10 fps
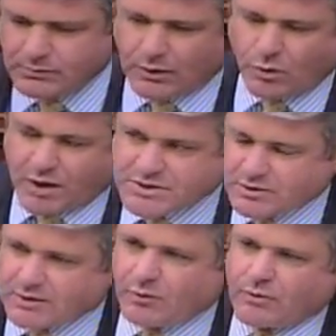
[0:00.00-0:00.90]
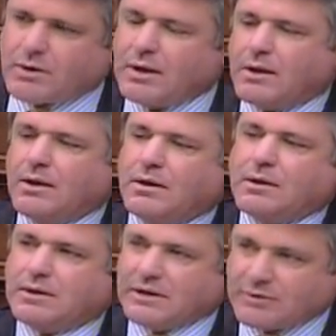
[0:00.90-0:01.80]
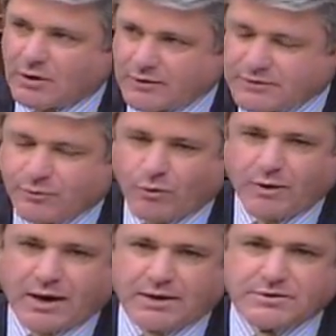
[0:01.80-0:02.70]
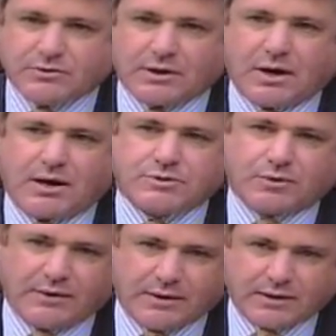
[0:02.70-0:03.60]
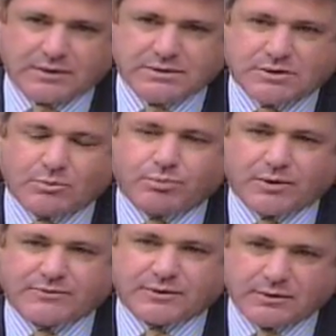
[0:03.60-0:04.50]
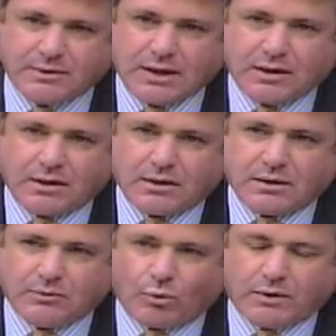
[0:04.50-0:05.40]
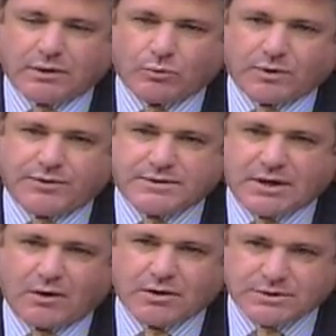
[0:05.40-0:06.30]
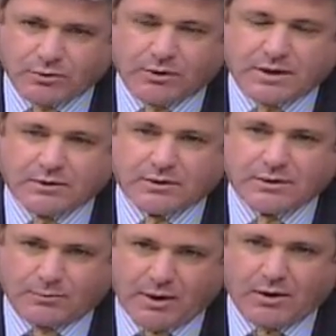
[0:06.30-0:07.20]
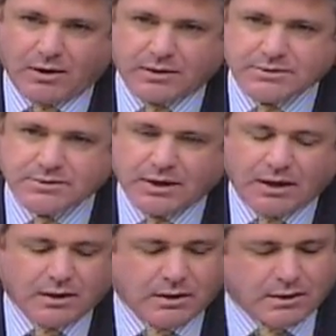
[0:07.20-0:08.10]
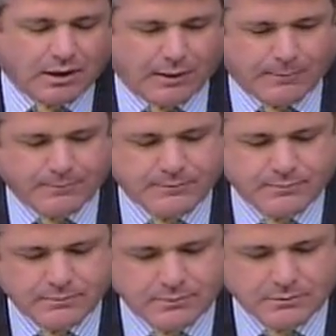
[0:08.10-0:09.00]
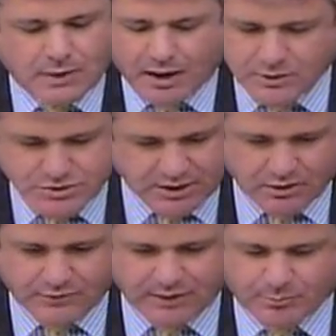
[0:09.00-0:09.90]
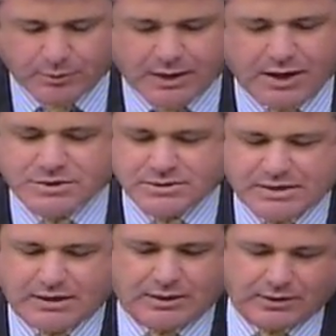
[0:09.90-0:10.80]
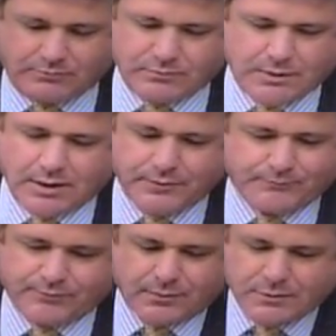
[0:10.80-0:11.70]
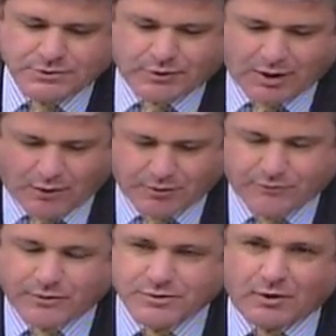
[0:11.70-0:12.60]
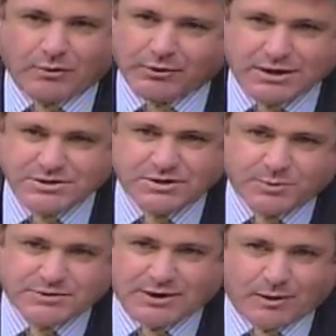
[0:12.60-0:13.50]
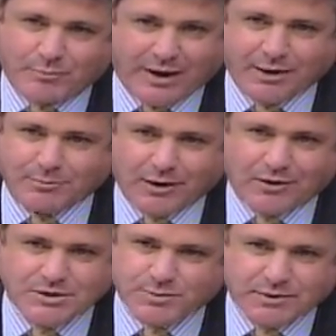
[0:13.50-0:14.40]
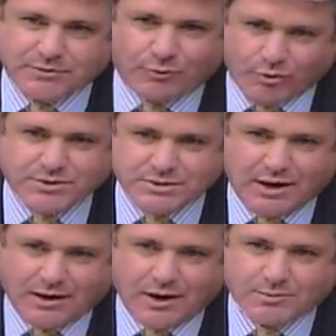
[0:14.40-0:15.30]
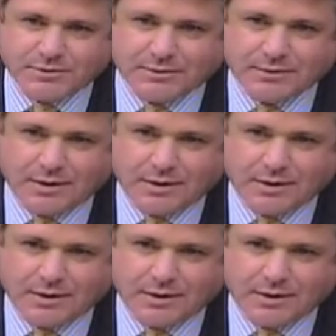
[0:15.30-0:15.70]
question. We're giving all this foreign aid to a country that is complicit in working with the terrorists who are killing Americans. I understand all the implications. Zardari referred to our relationship as like a bad marriage, but divorce is not an option.